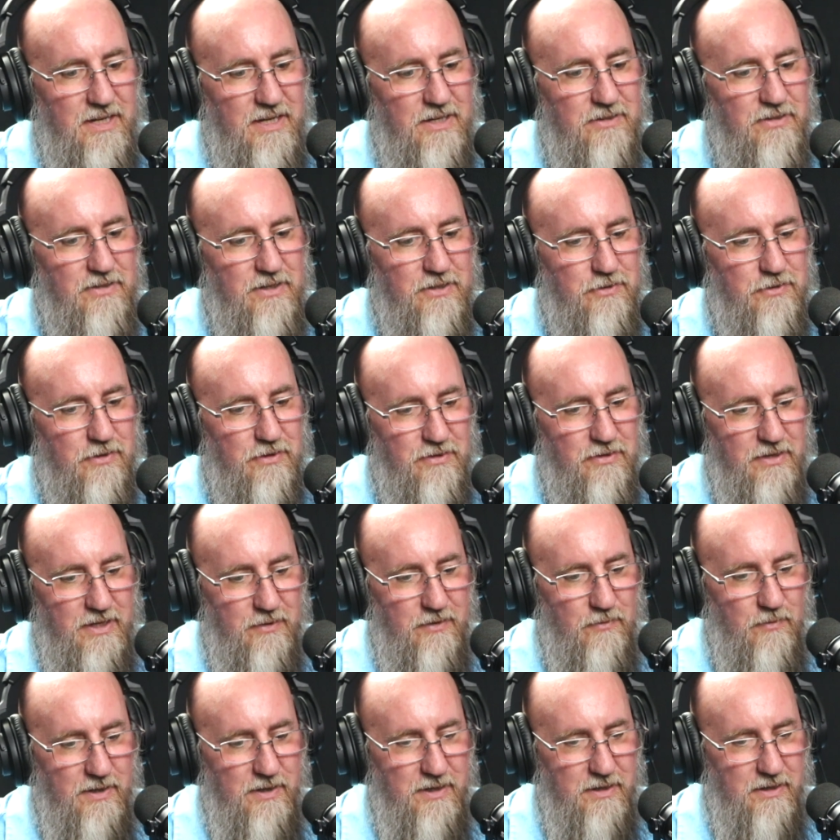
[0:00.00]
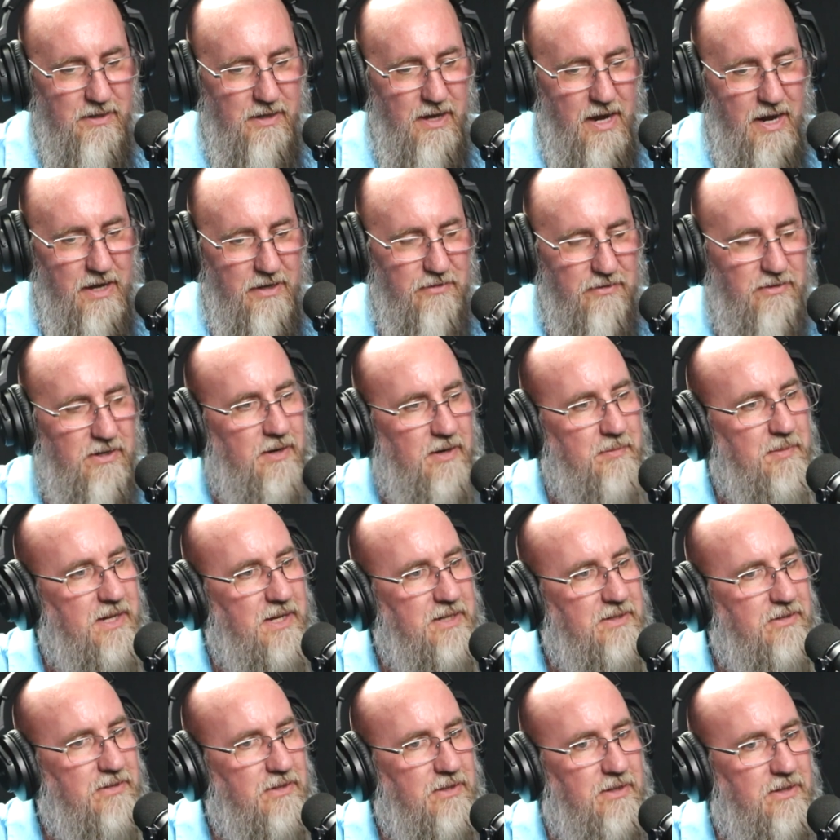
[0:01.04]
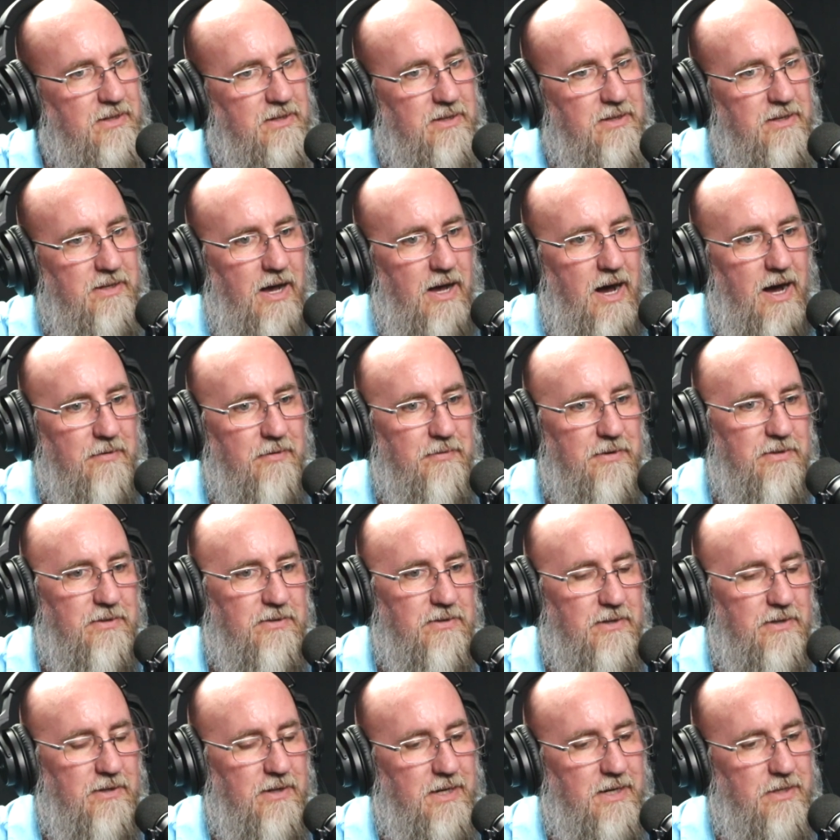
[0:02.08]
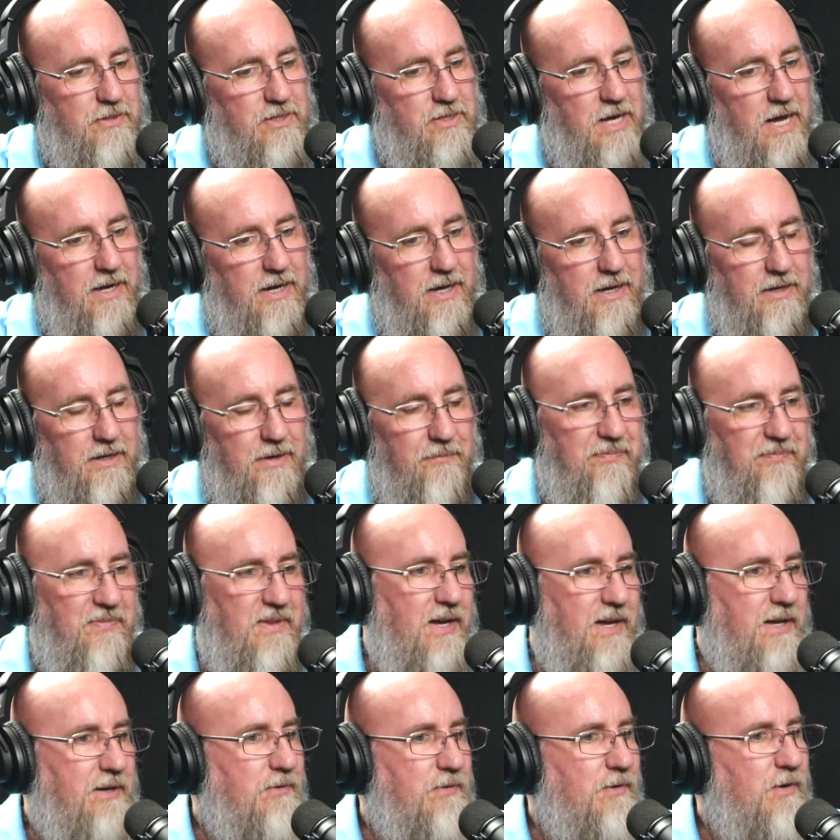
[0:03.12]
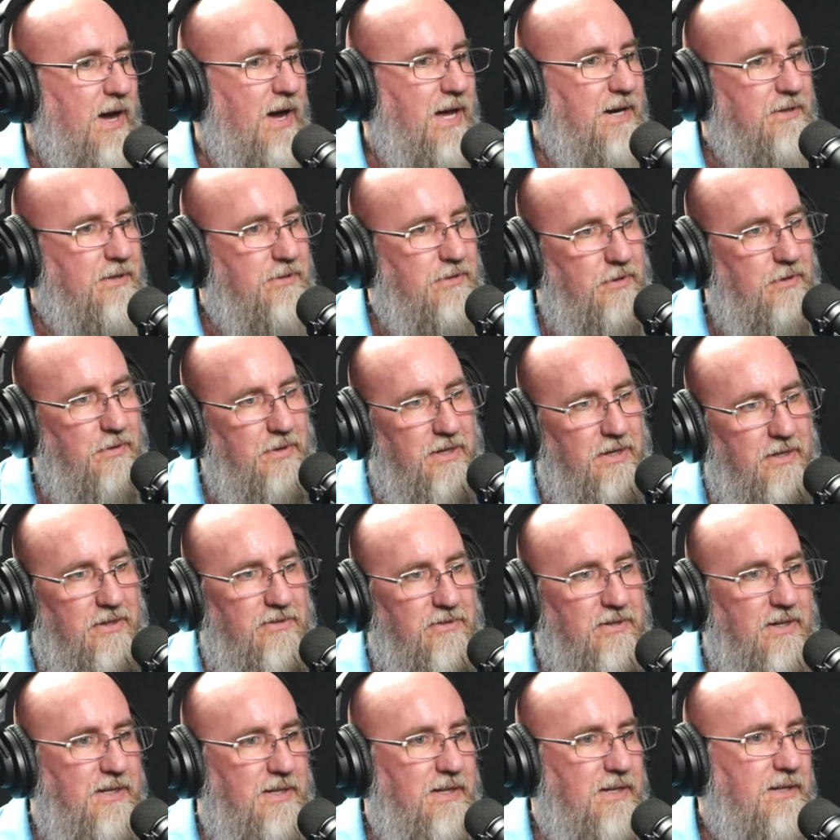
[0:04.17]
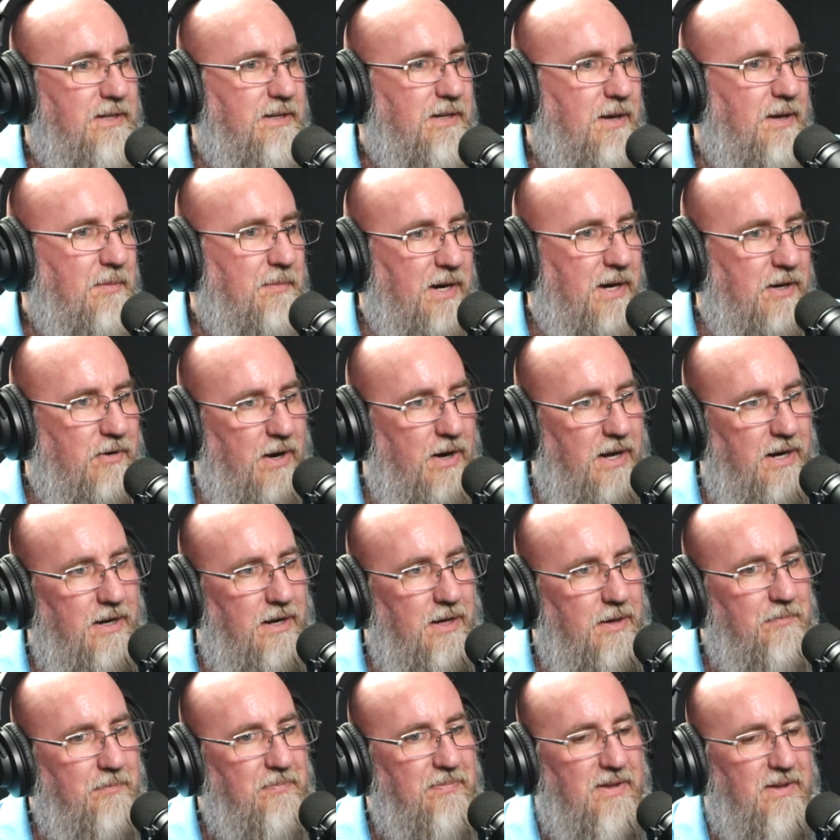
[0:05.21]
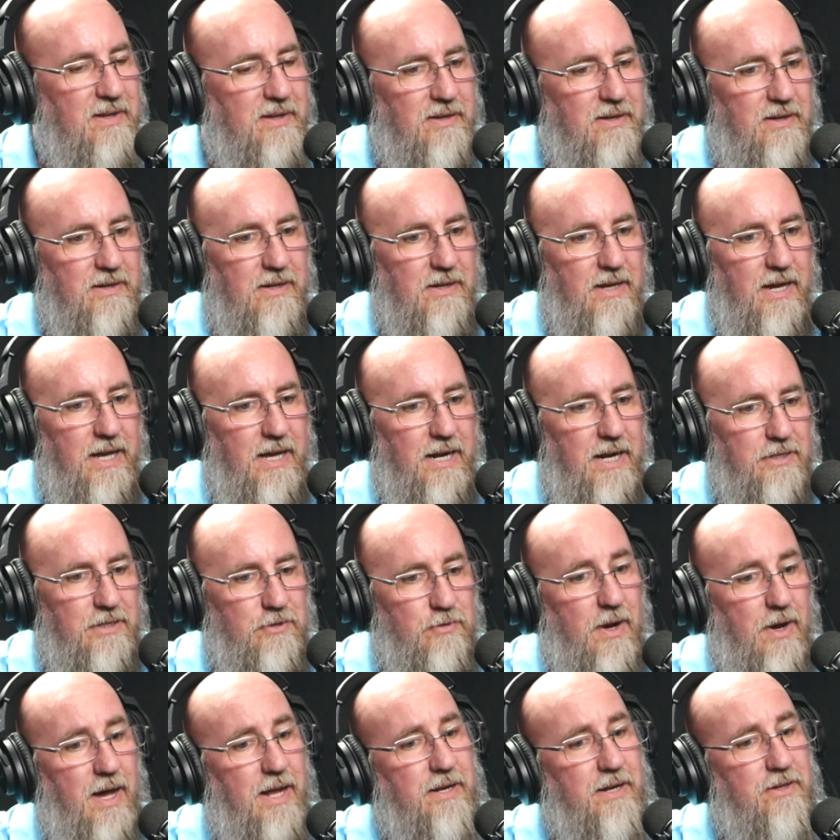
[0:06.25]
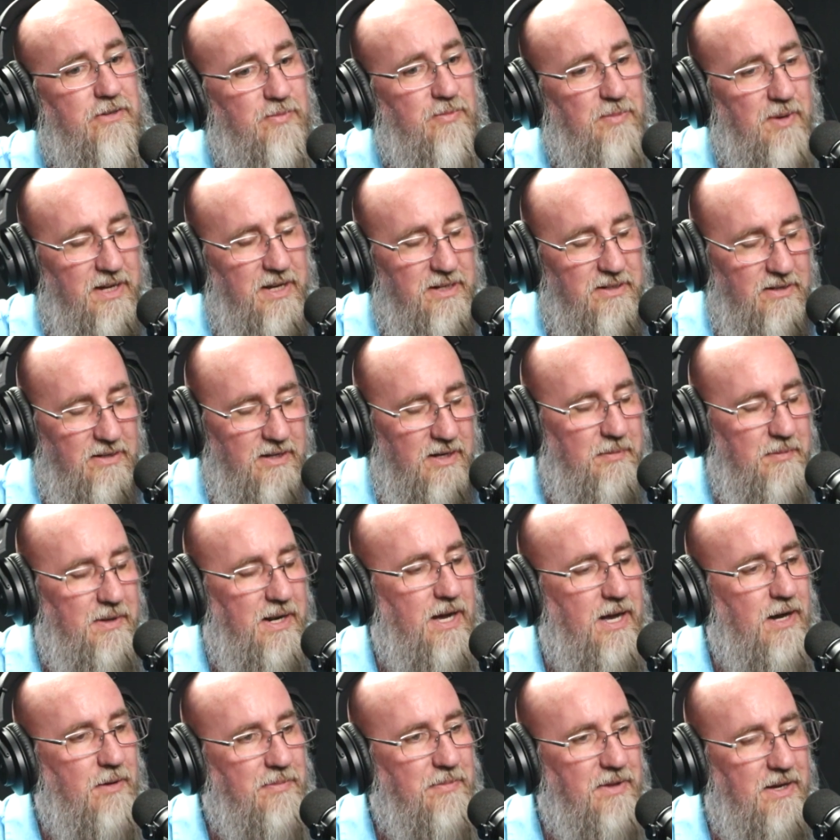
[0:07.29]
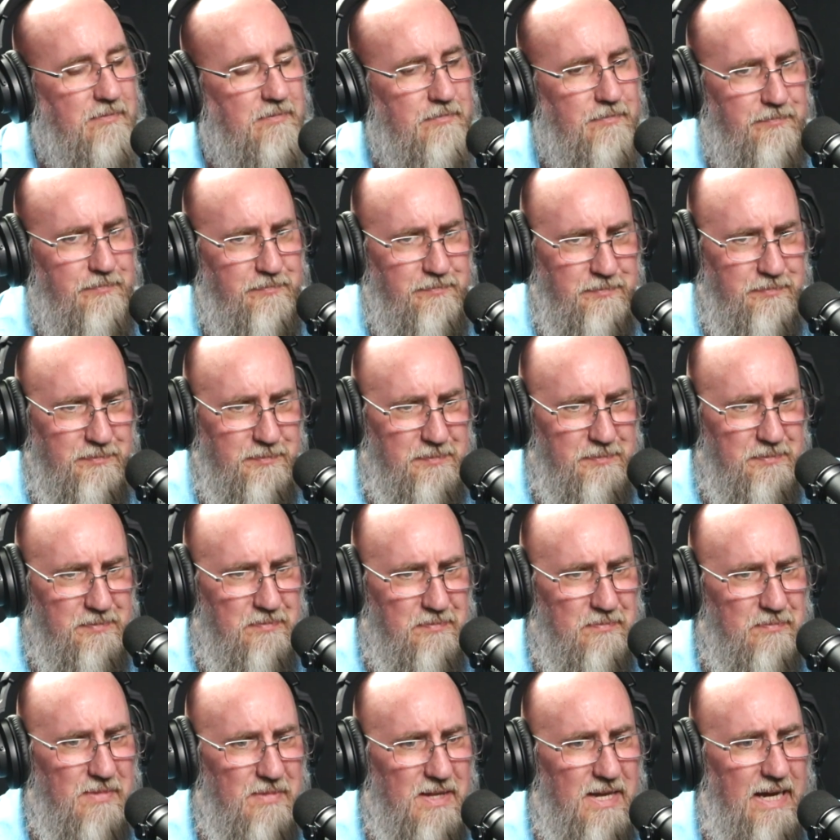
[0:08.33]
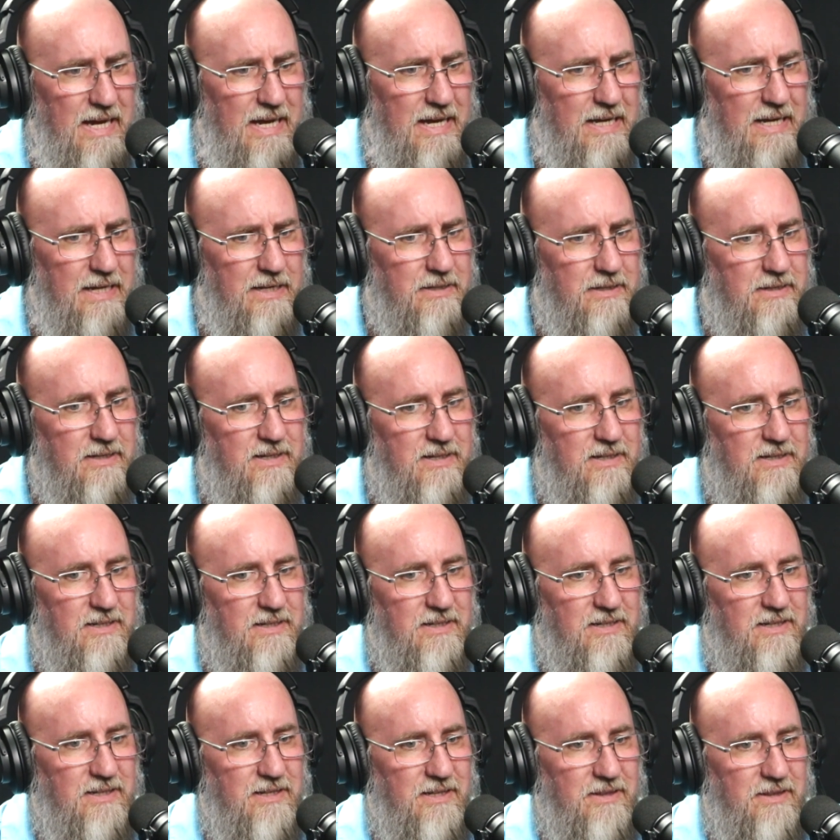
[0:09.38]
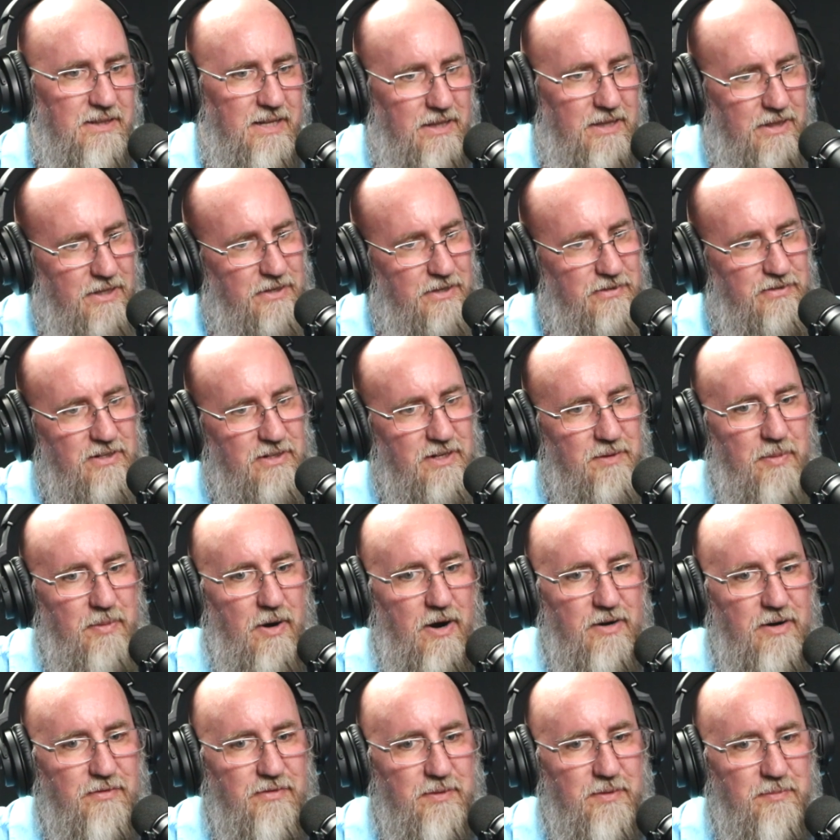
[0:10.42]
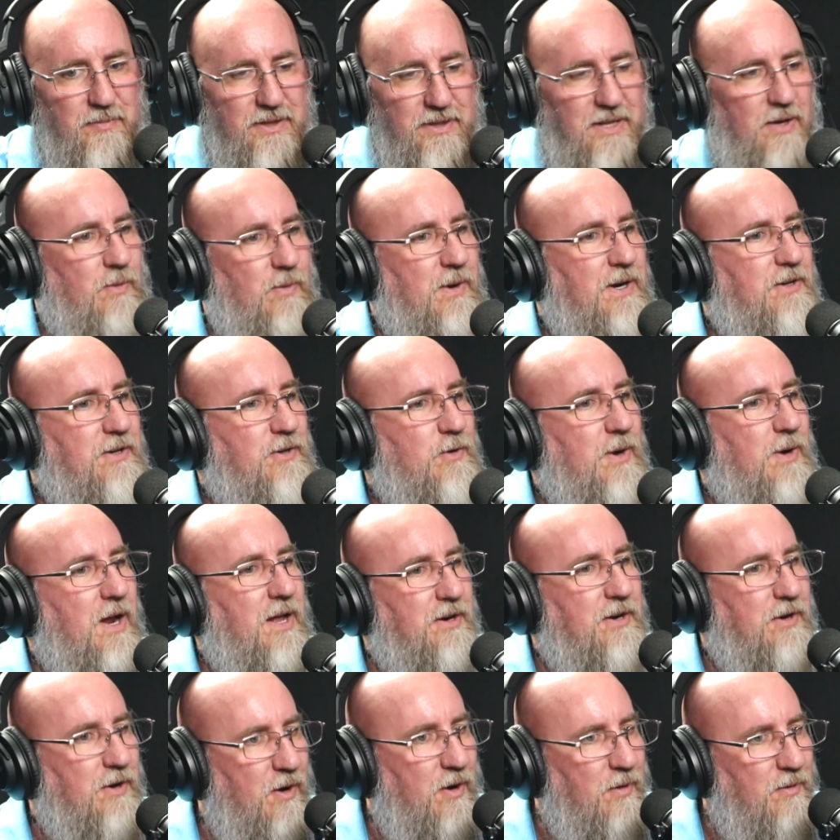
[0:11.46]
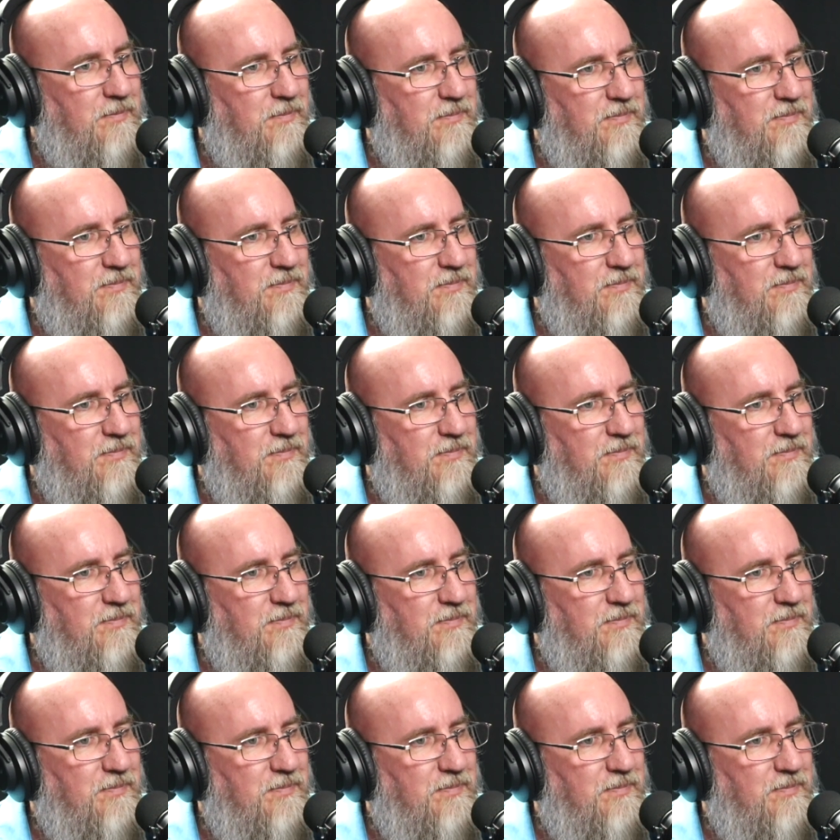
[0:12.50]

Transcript: interesting when guys come into the office and they're like, "John, I don't know how to do this. I need to get my credit up." And I try to explain to them and help them. And they listen to part of it, but they want to do it on their own.